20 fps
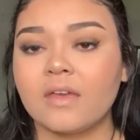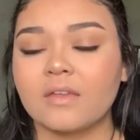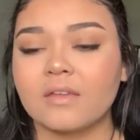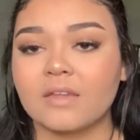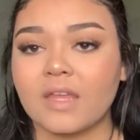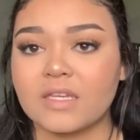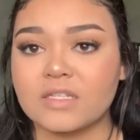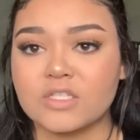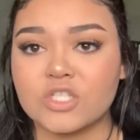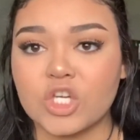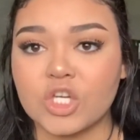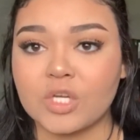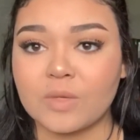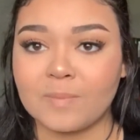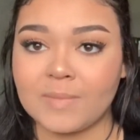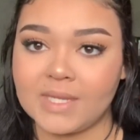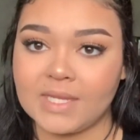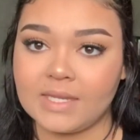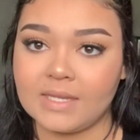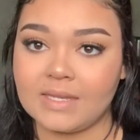like took
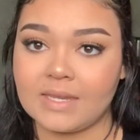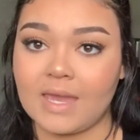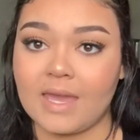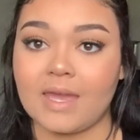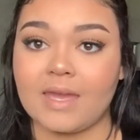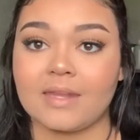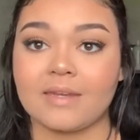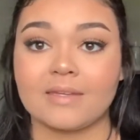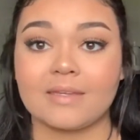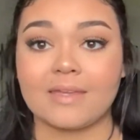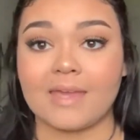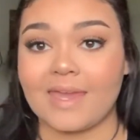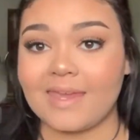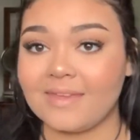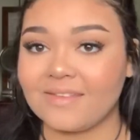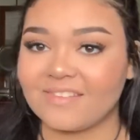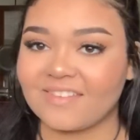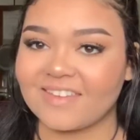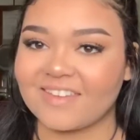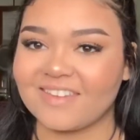me and
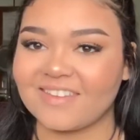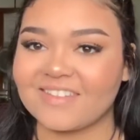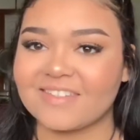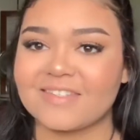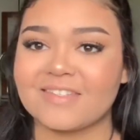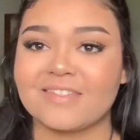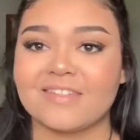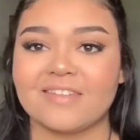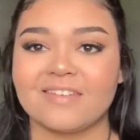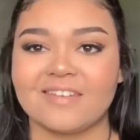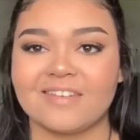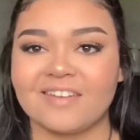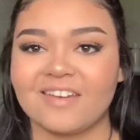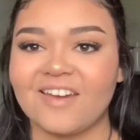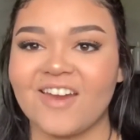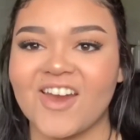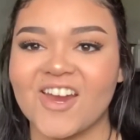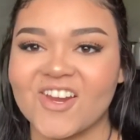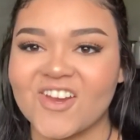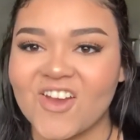Caitlin to
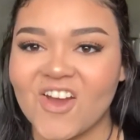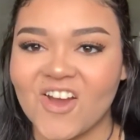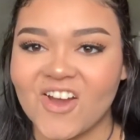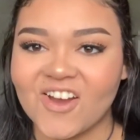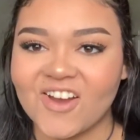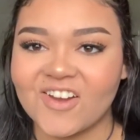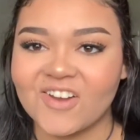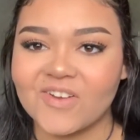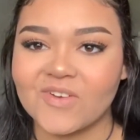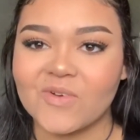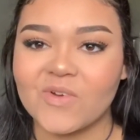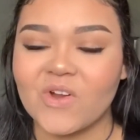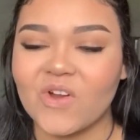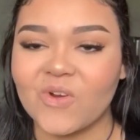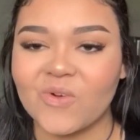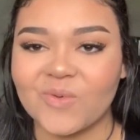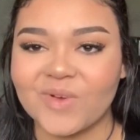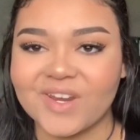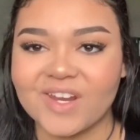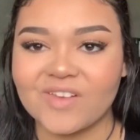our car
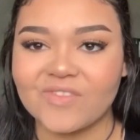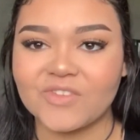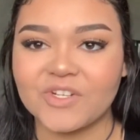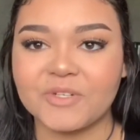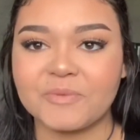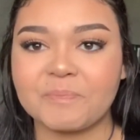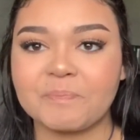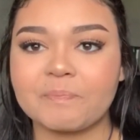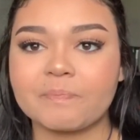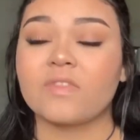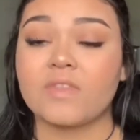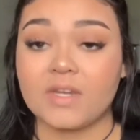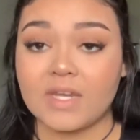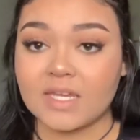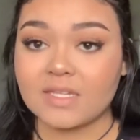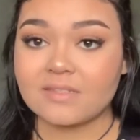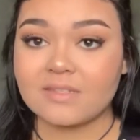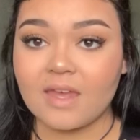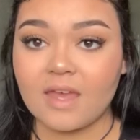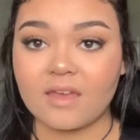or whatever. The
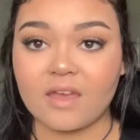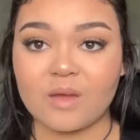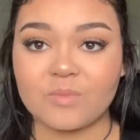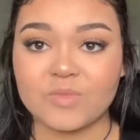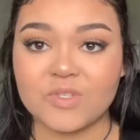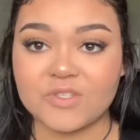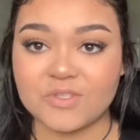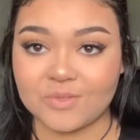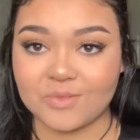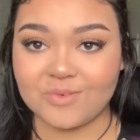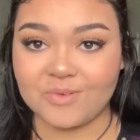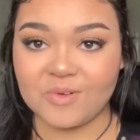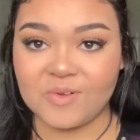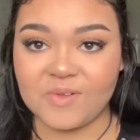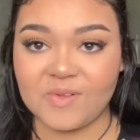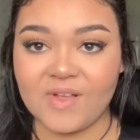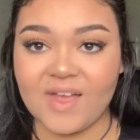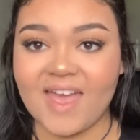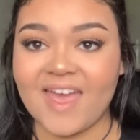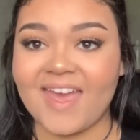next day I come to
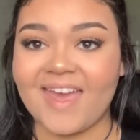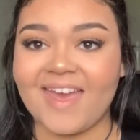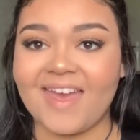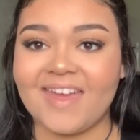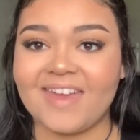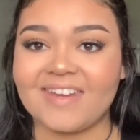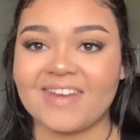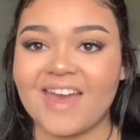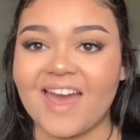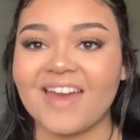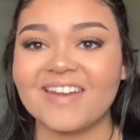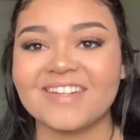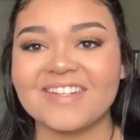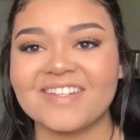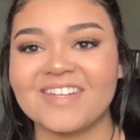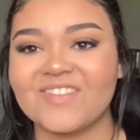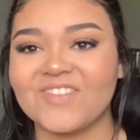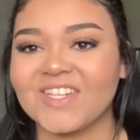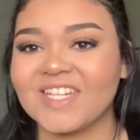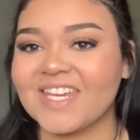school and I
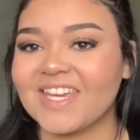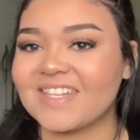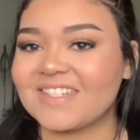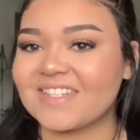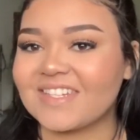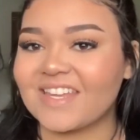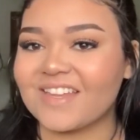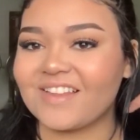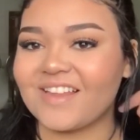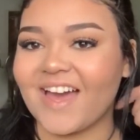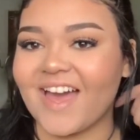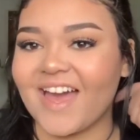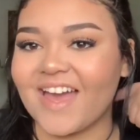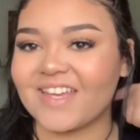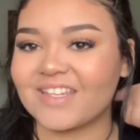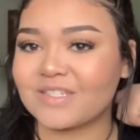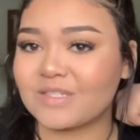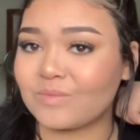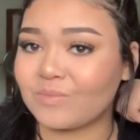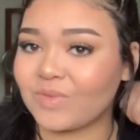didn't even get to
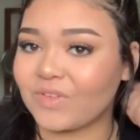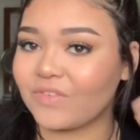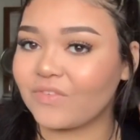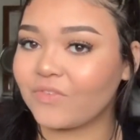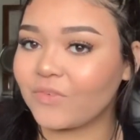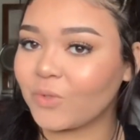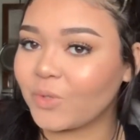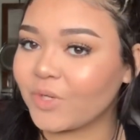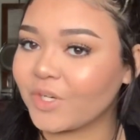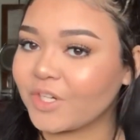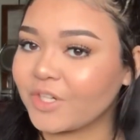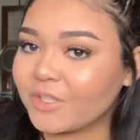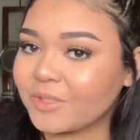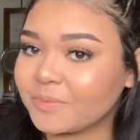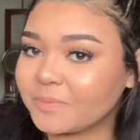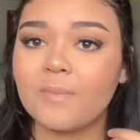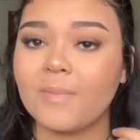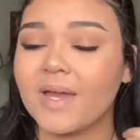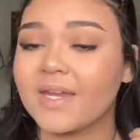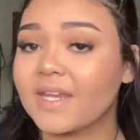class
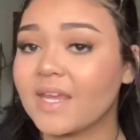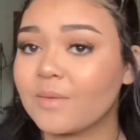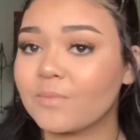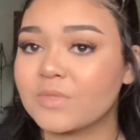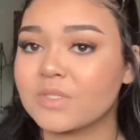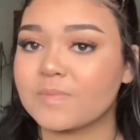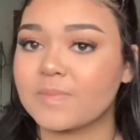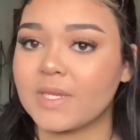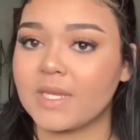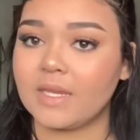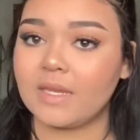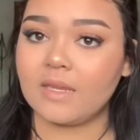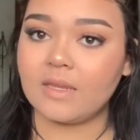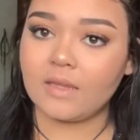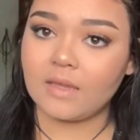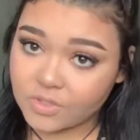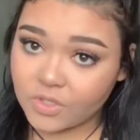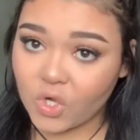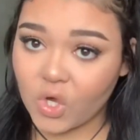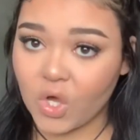before my name was
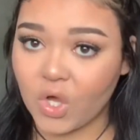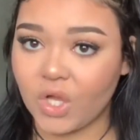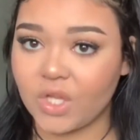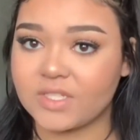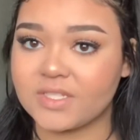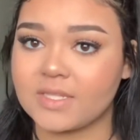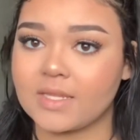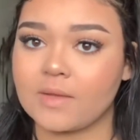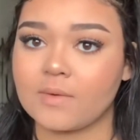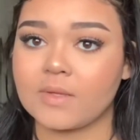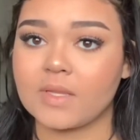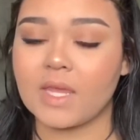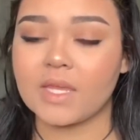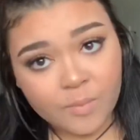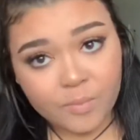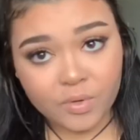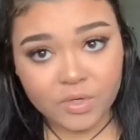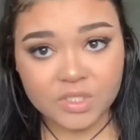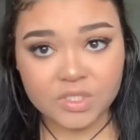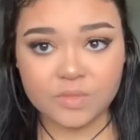being called and they were
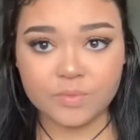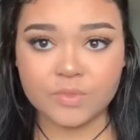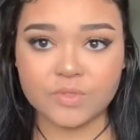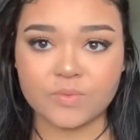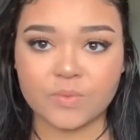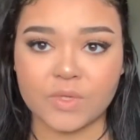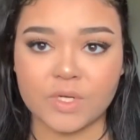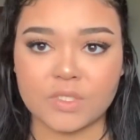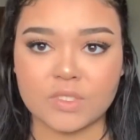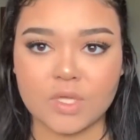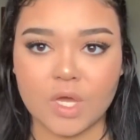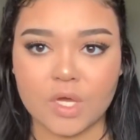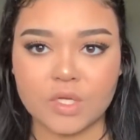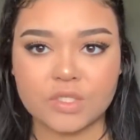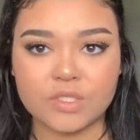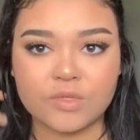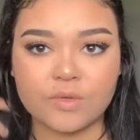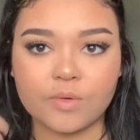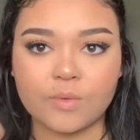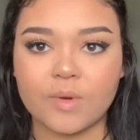like, principals want to talk
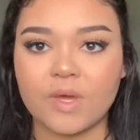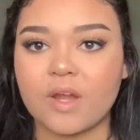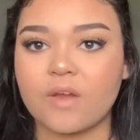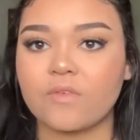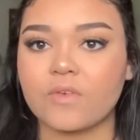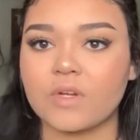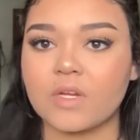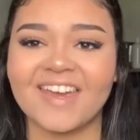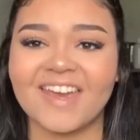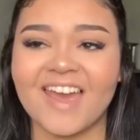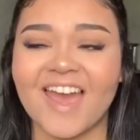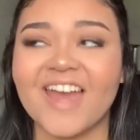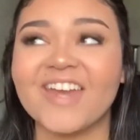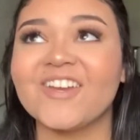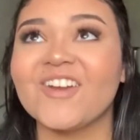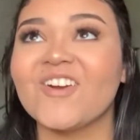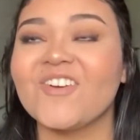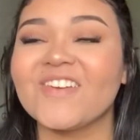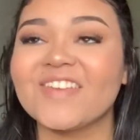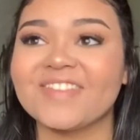to you or whatever. I
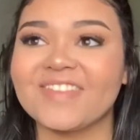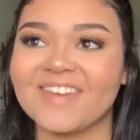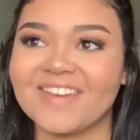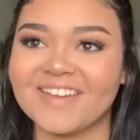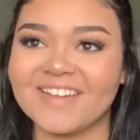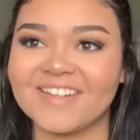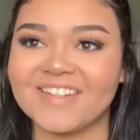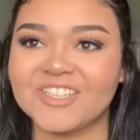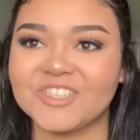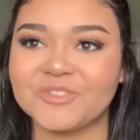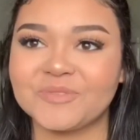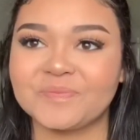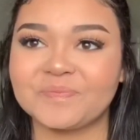go in there